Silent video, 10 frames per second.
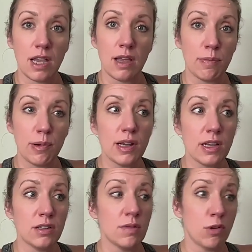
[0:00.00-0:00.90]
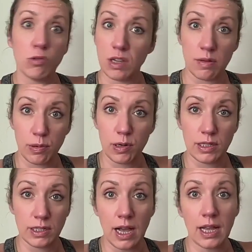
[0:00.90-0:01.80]
input is the most input
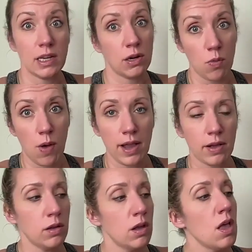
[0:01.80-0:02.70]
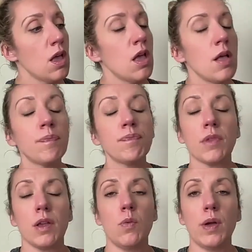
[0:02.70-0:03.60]
it's gotten in a while.
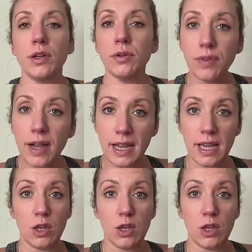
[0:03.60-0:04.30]
When you're ready,